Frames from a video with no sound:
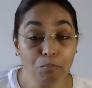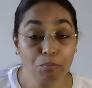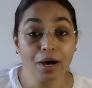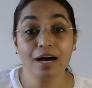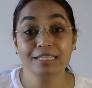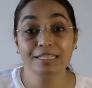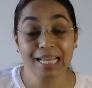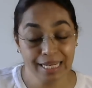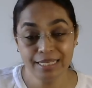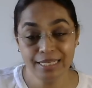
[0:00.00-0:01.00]
pass
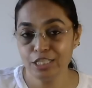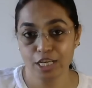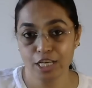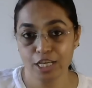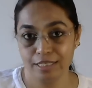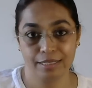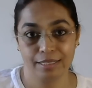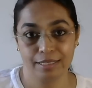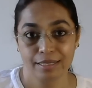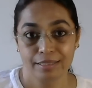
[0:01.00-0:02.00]
any challenges